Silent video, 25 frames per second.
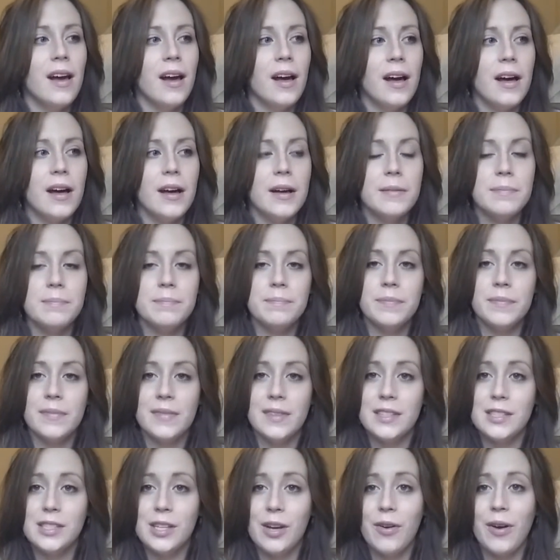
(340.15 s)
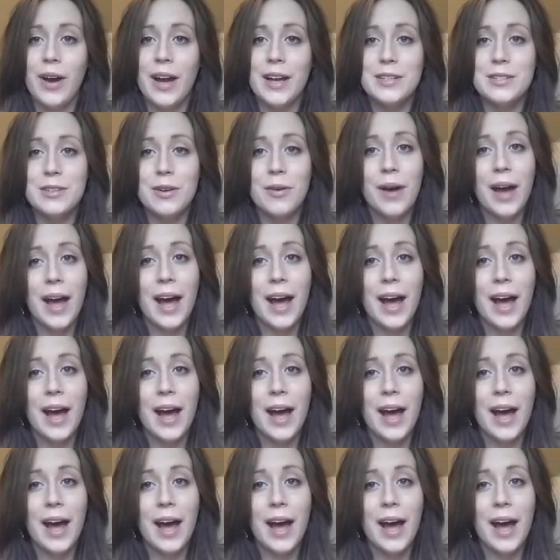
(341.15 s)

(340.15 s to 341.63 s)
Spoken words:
So I don't